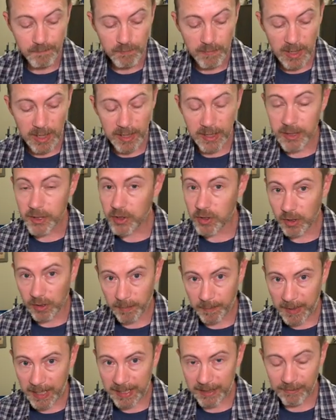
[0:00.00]
It took
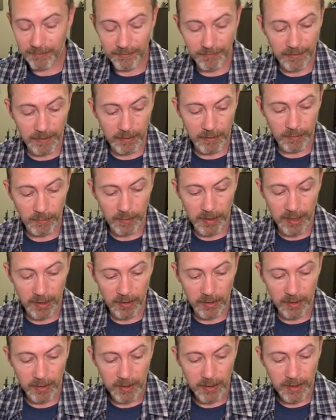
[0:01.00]
paint very well,
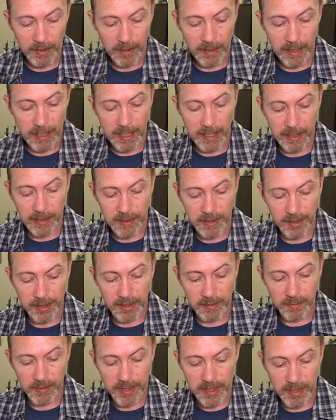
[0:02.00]
and the
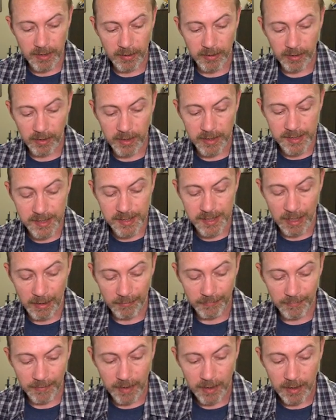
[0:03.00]
material itself,
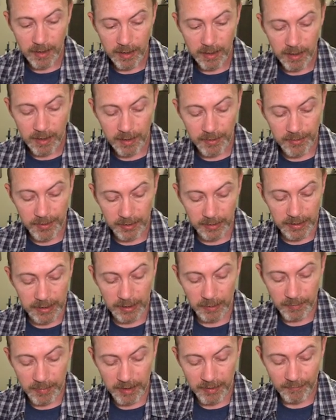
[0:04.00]
the little
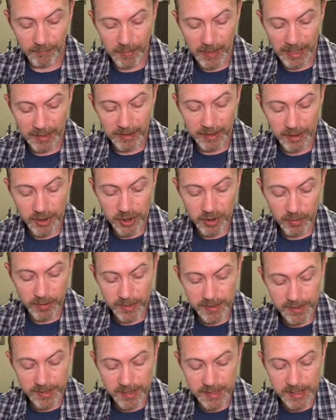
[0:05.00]
bit of bend that you can
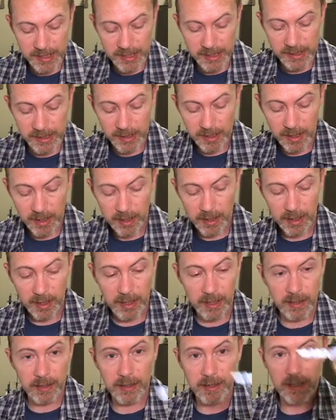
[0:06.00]
see
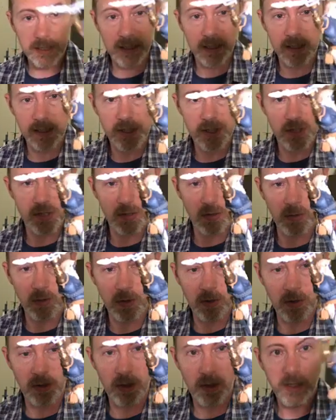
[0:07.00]
in the
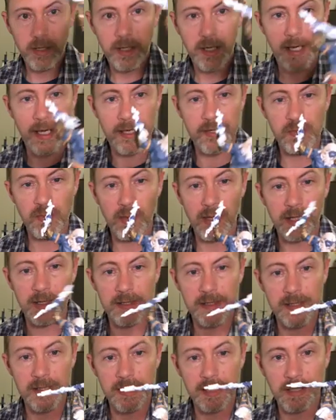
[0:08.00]
sword as well as
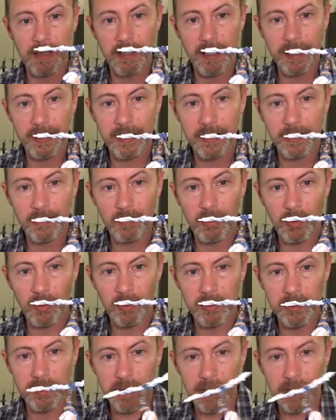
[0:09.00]
the lightning bolt